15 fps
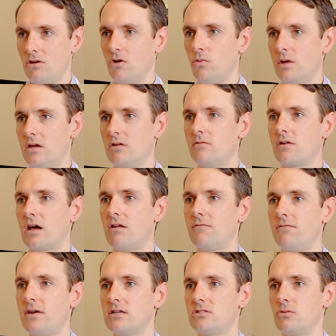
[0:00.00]
we could kind of
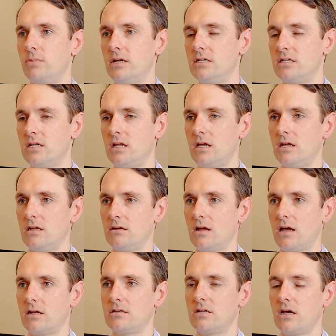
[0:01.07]
fix obesity
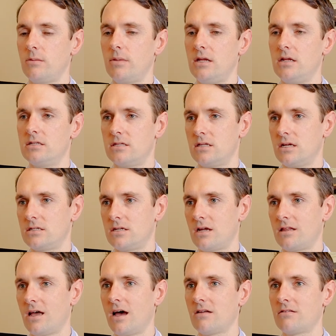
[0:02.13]
and diabetes and things
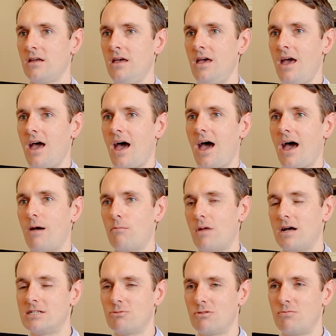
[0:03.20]
like that.
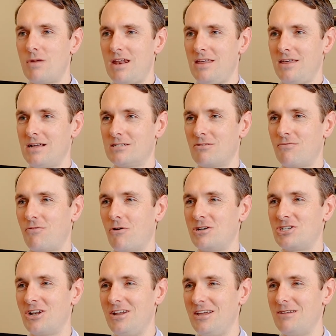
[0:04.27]
As with many things,
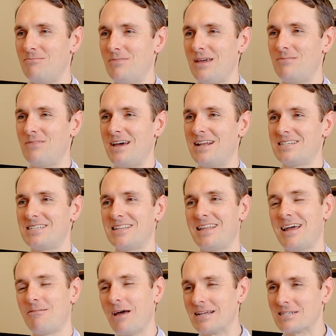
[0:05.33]
unfortunately, in medicine,
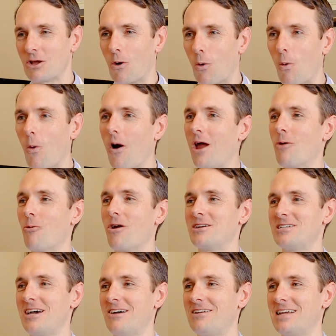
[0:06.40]
that hasn't quite
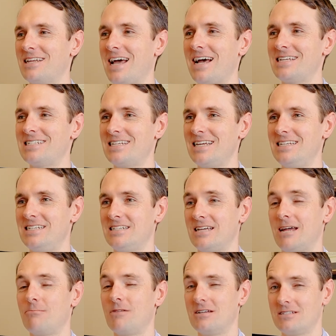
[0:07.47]
worked out as easy as
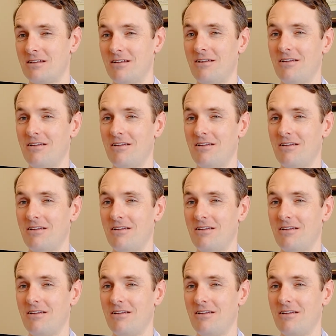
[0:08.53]
that, because